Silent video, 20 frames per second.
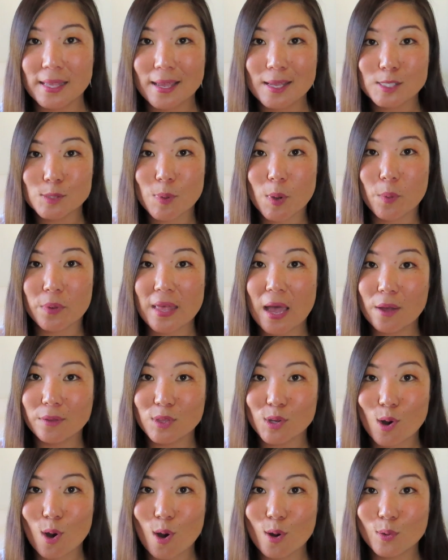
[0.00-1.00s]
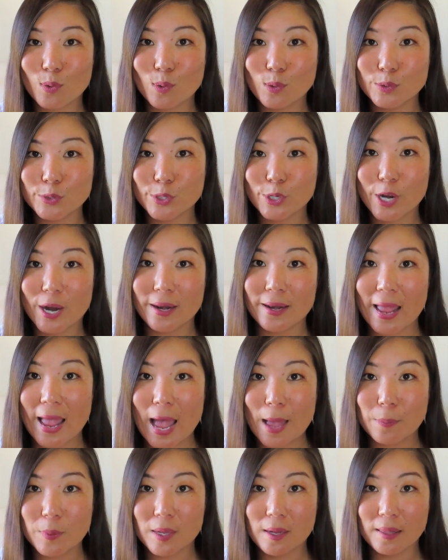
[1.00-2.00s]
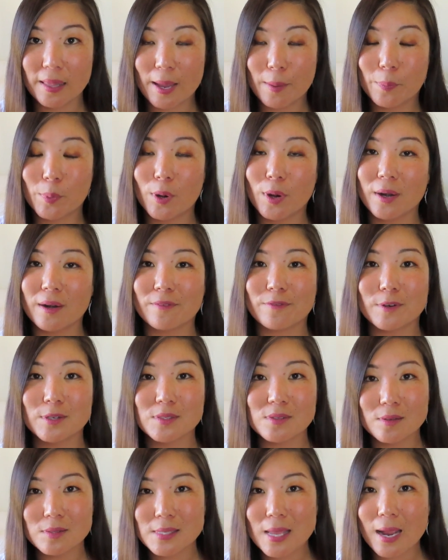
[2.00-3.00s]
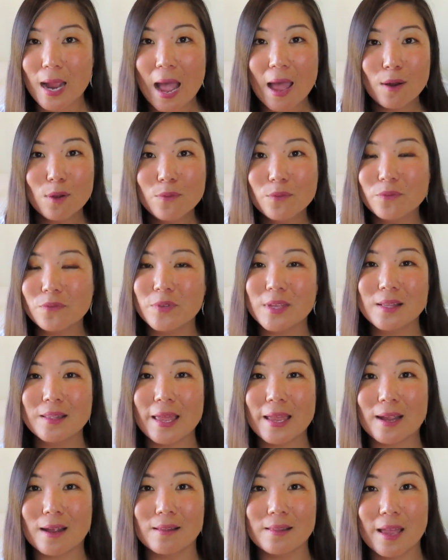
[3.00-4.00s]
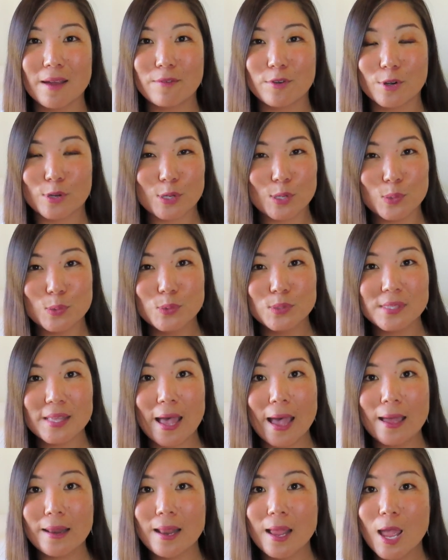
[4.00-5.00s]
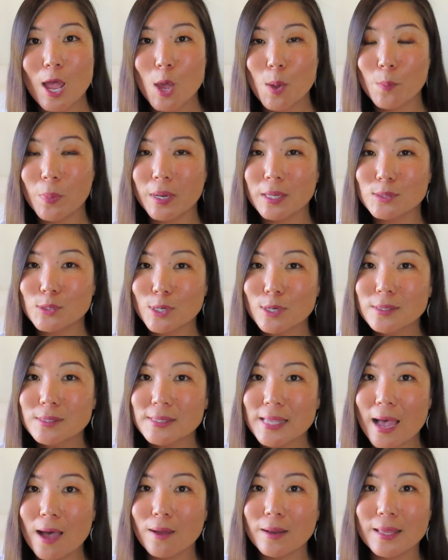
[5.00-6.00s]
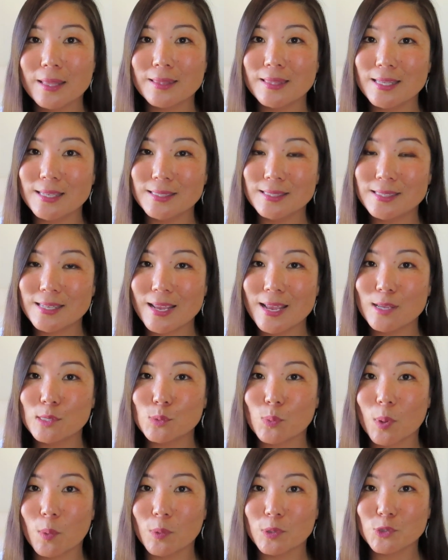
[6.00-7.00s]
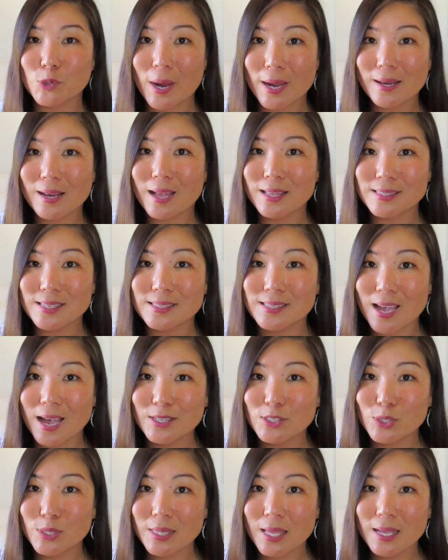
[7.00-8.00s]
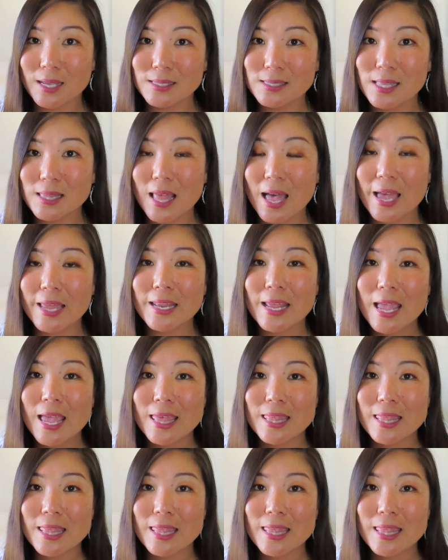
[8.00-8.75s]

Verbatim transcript: things, but without the card holder and a Happy Glamper. And at first I was like, I don't feel like I'll ever use that. But it turns out in in these days where we're trying not to touch things a lot,